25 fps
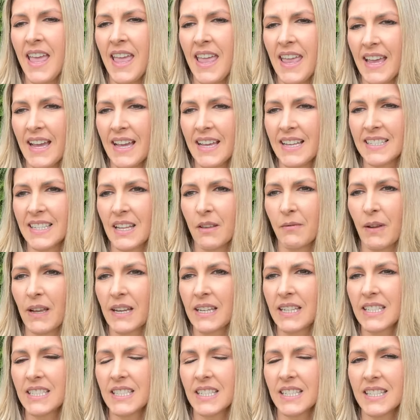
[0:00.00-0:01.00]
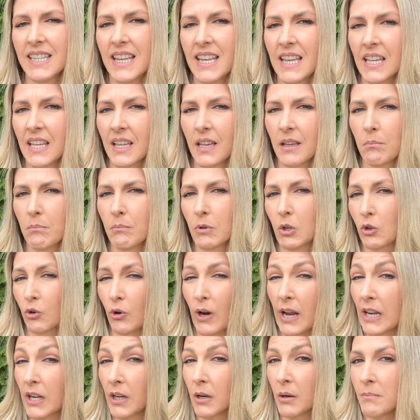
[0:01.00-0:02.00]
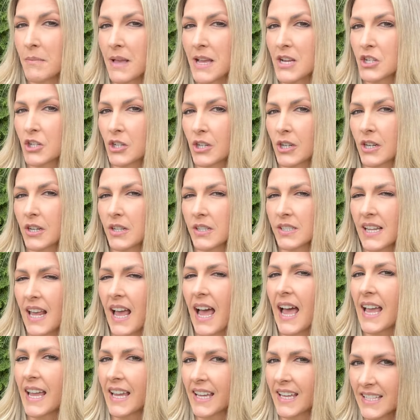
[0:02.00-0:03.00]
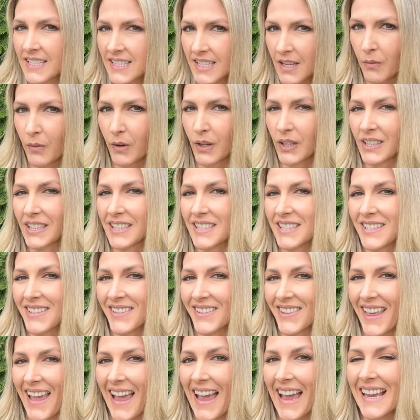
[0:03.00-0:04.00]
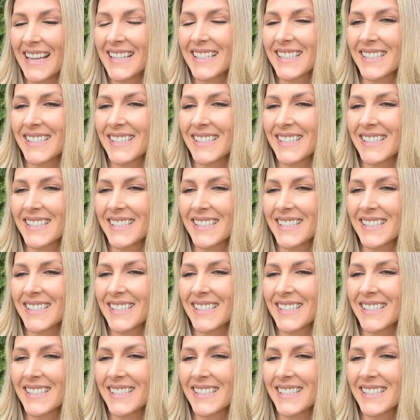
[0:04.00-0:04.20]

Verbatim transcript: And if I need to take greater measures, I can definitely do that.